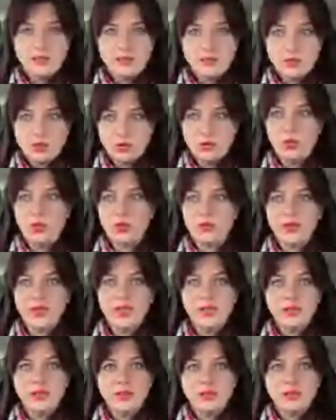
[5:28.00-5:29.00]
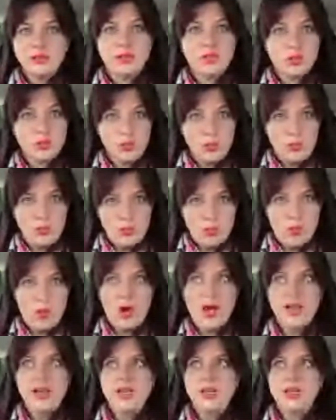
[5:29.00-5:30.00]
story, just
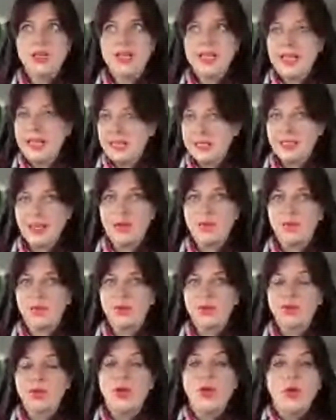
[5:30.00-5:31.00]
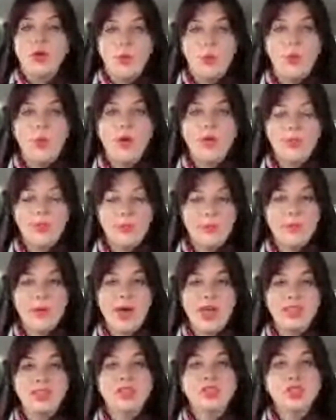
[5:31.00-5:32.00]
one example, what
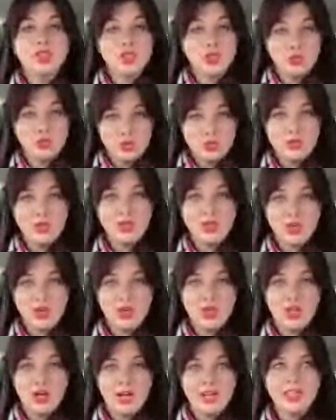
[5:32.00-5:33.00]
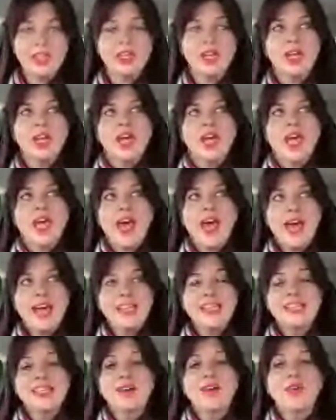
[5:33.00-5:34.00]
men should treat her like.
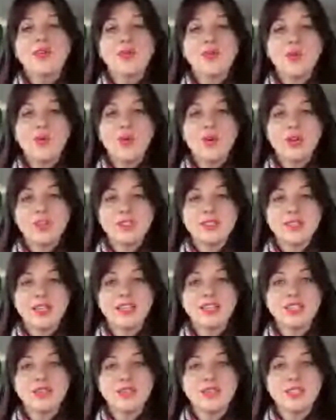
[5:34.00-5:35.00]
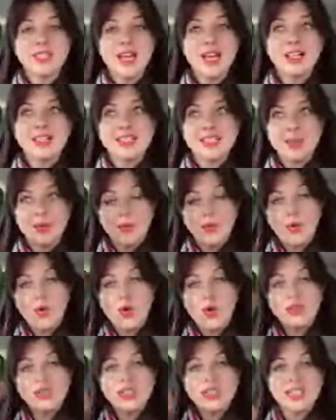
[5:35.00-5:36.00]
And of course, as a result,
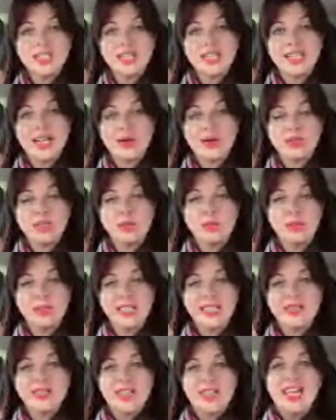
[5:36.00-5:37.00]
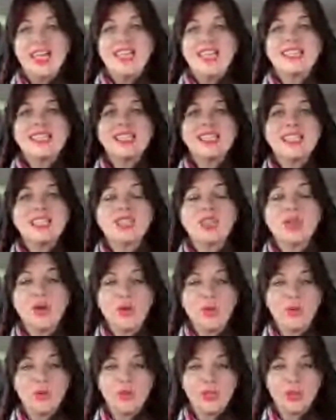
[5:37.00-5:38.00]
subconsciously now she believes this is the
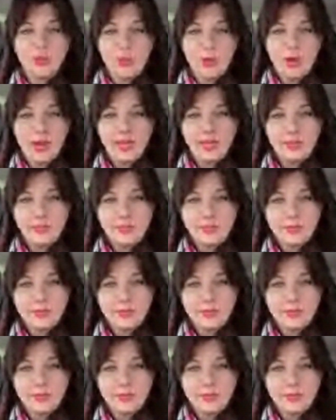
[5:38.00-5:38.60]
only way.